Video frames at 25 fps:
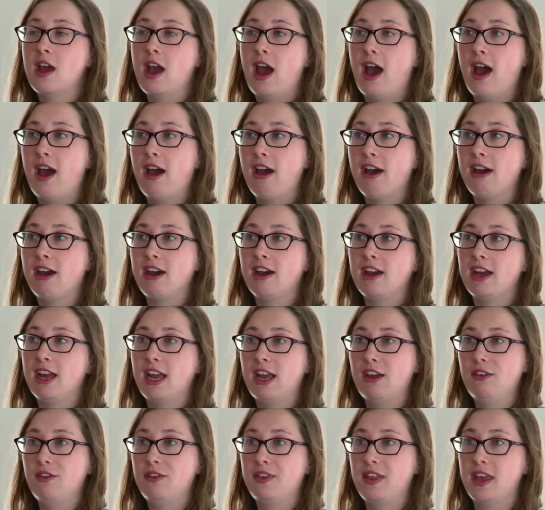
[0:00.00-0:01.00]

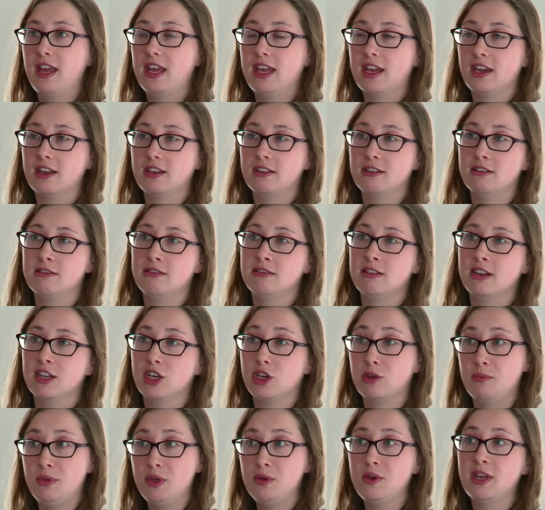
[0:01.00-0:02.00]
if they can
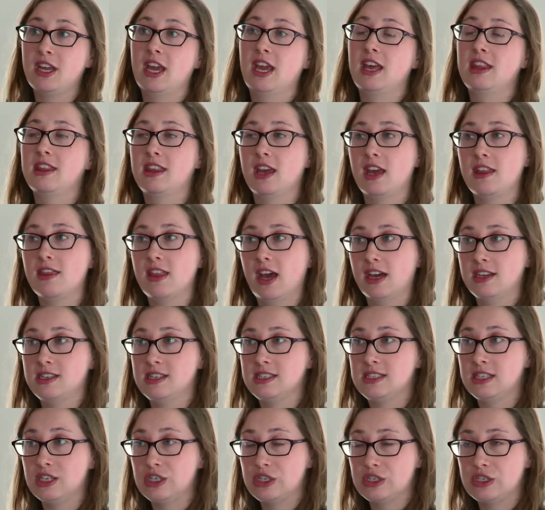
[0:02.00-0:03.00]
communicate then that
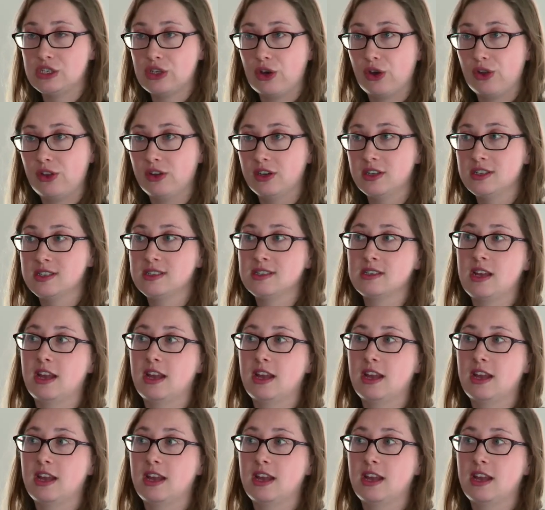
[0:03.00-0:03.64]
decision to others,